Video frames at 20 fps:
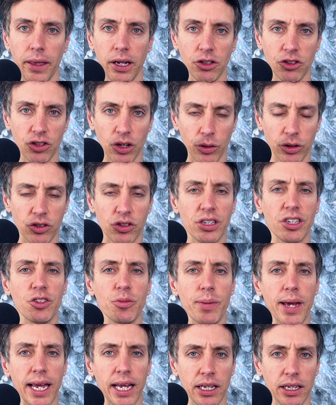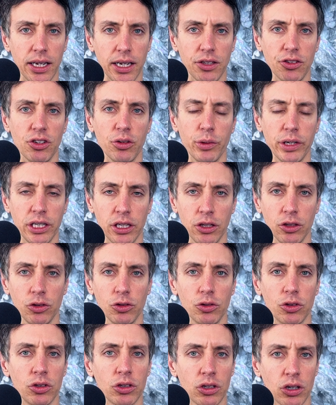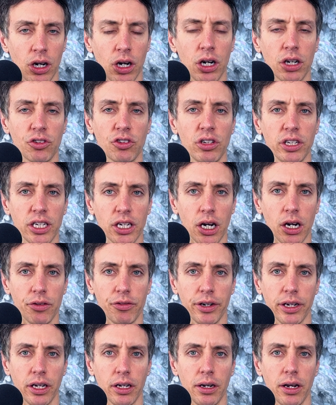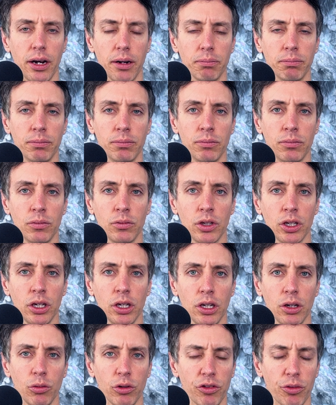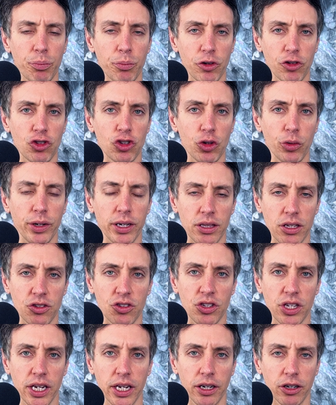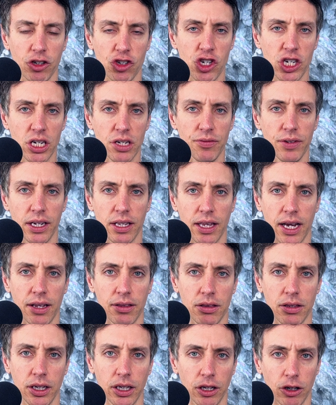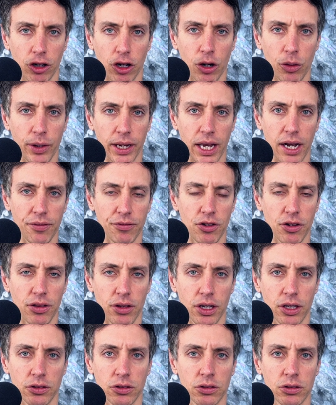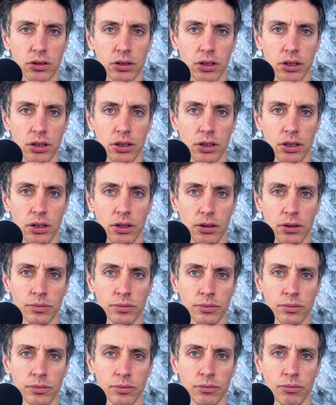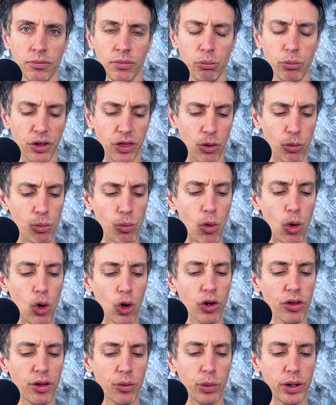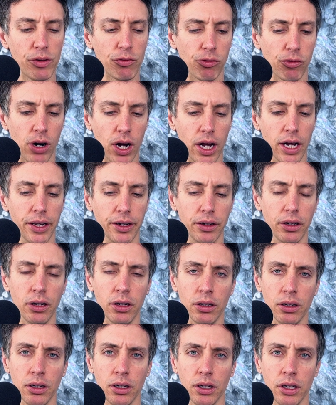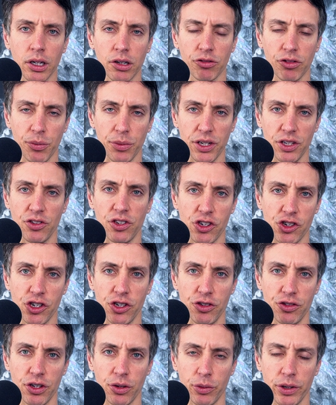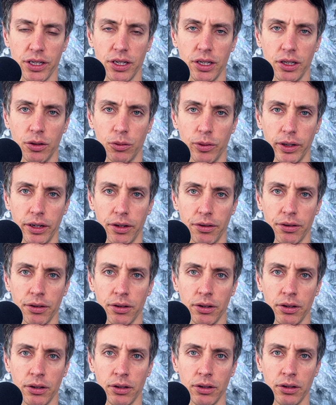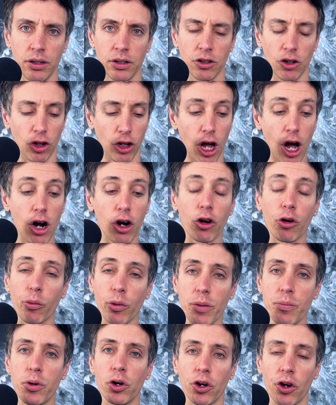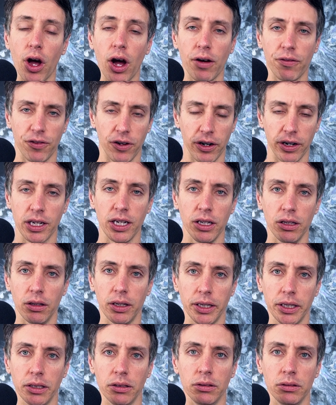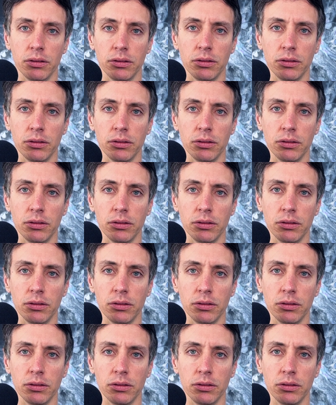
And so it's these band-aids that we use, constantly covering it up with pursuing this thing or achieving that thing or going after this. But the more that we run from these issues that we deal with, the longer we put off our healing,